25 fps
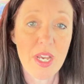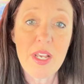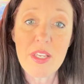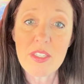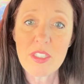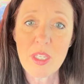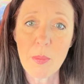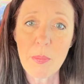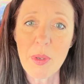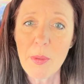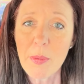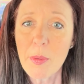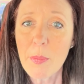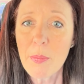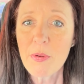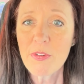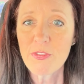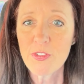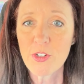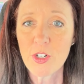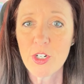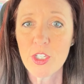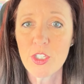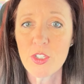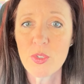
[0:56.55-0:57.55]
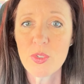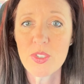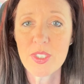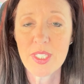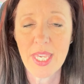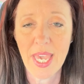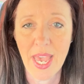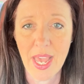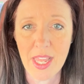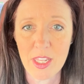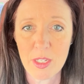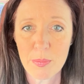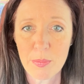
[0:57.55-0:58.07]
Some people prefer to use
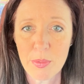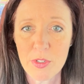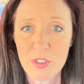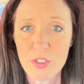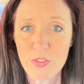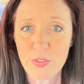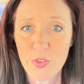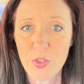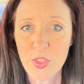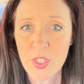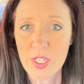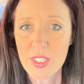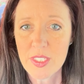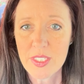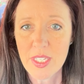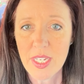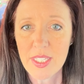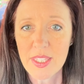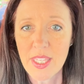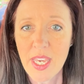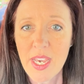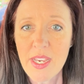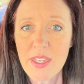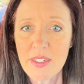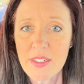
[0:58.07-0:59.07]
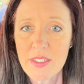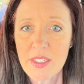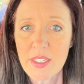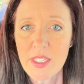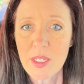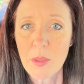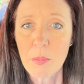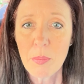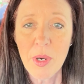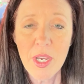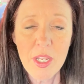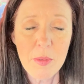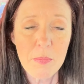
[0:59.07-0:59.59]
calipers for things like that,
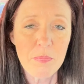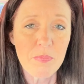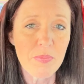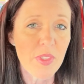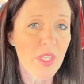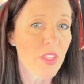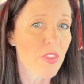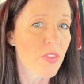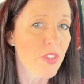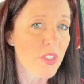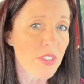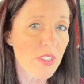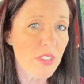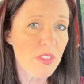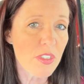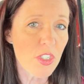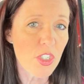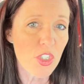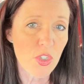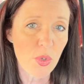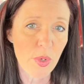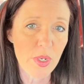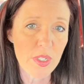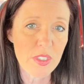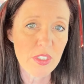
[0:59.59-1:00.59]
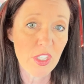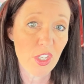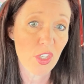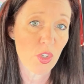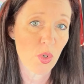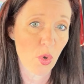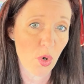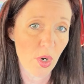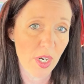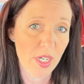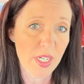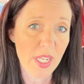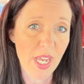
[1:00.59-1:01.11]
but this is a choice that
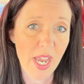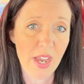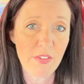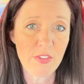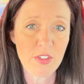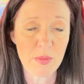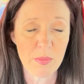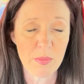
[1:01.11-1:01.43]
you're going to have to